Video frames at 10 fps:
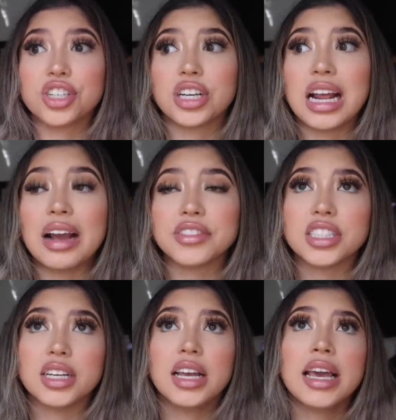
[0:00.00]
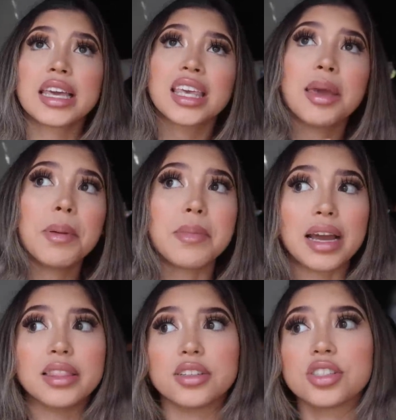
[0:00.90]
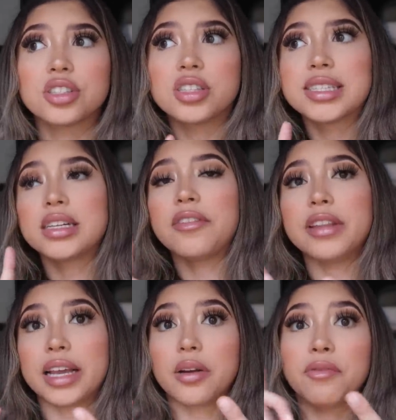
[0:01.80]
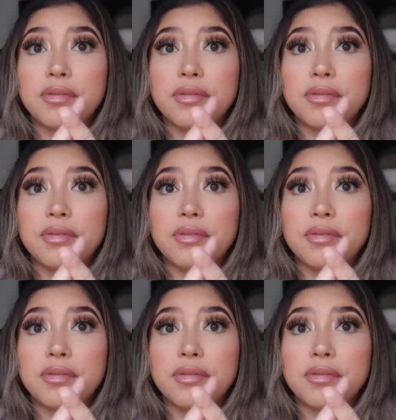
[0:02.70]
You're gonna have to keep in mind there's stuff like,